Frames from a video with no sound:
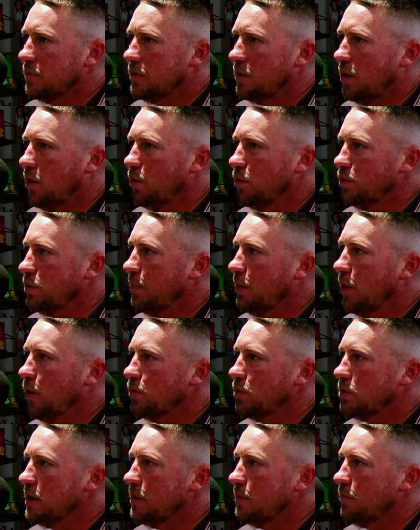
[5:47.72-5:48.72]
hold your
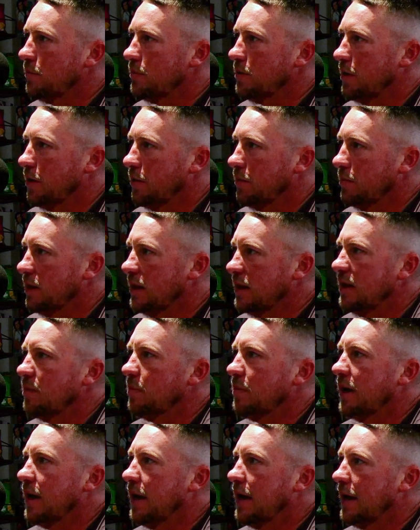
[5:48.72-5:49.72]
pole tip, you know, a little
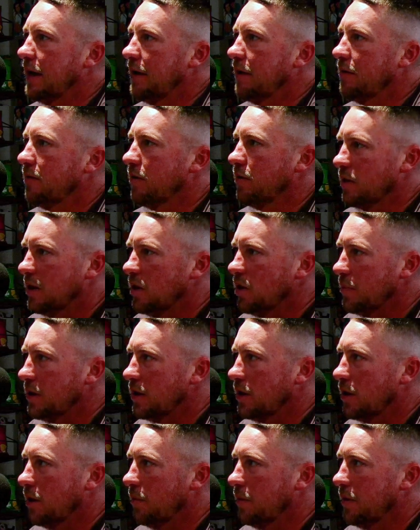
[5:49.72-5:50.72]
bit higher or a little
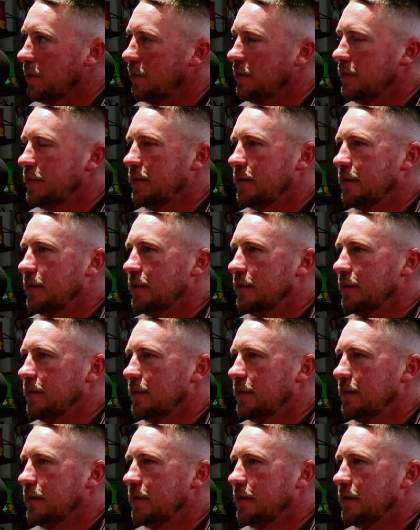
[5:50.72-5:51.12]
bit lower,